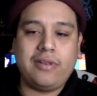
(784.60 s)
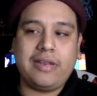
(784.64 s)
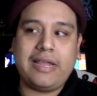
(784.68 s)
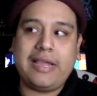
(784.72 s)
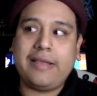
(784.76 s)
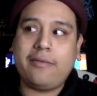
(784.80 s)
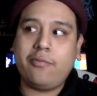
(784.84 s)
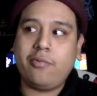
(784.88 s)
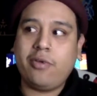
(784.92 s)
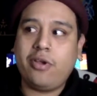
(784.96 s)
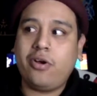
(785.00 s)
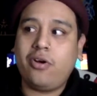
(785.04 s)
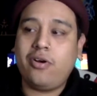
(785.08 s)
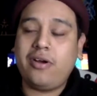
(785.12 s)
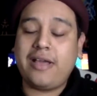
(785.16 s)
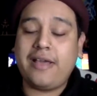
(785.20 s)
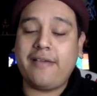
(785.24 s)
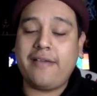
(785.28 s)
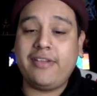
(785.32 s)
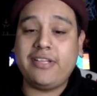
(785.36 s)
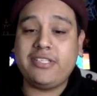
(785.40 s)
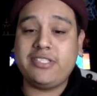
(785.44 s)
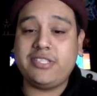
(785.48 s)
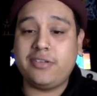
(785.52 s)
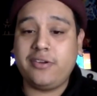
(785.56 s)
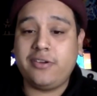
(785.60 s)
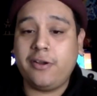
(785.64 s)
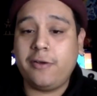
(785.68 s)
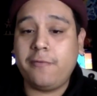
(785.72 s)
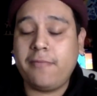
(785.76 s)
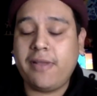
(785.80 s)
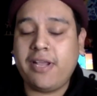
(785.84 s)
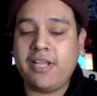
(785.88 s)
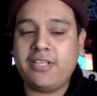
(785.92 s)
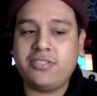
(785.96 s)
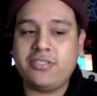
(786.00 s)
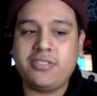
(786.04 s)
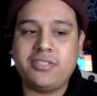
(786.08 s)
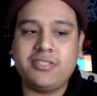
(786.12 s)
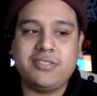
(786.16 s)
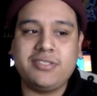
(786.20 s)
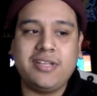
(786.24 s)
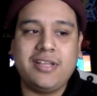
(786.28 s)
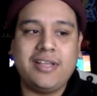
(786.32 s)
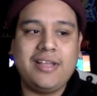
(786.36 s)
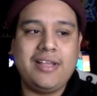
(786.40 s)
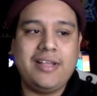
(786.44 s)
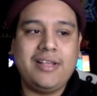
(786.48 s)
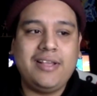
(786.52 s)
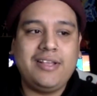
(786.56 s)
We all have engineering majors,
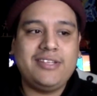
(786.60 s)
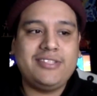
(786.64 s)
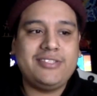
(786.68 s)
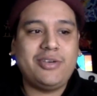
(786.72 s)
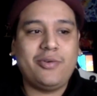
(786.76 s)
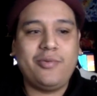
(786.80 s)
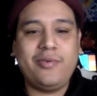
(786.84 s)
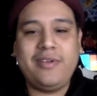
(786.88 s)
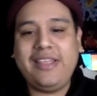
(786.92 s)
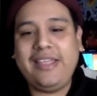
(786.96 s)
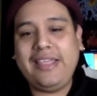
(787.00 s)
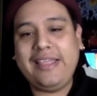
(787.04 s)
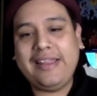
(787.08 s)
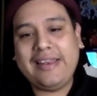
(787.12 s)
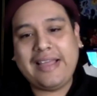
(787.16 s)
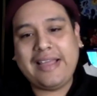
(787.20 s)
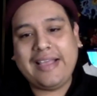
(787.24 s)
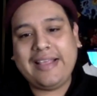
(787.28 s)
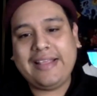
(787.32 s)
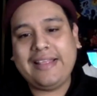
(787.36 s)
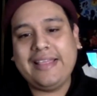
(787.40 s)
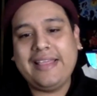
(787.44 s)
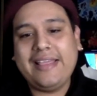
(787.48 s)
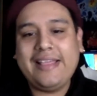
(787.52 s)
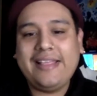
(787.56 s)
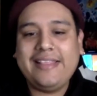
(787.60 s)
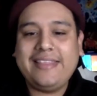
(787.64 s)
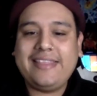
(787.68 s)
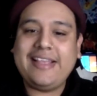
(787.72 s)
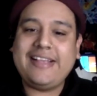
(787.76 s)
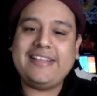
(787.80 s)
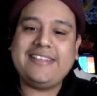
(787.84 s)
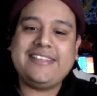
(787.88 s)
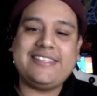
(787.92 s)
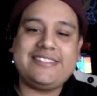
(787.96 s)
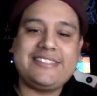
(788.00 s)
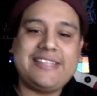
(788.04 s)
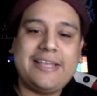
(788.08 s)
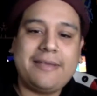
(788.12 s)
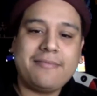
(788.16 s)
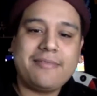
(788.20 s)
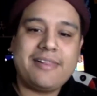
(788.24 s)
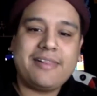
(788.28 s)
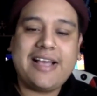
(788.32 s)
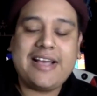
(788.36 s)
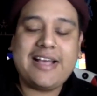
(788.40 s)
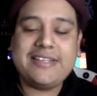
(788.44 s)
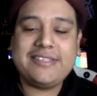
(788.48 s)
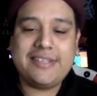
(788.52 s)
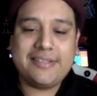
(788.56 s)
so we like take the same
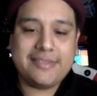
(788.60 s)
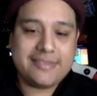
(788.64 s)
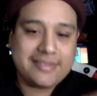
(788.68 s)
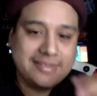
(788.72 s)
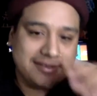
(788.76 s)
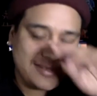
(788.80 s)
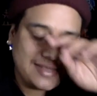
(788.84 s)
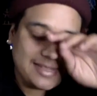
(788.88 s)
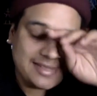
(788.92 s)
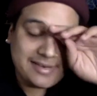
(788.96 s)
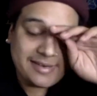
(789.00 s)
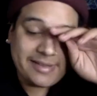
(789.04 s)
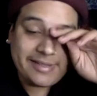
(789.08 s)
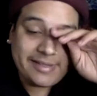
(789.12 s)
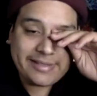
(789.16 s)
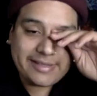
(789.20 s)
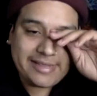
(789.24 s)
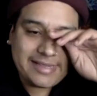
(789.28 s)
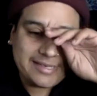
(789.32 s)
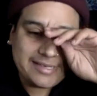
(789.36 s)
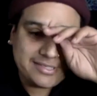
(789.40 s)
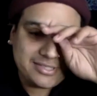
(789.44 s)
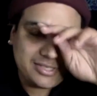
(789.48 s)
class and thing like that.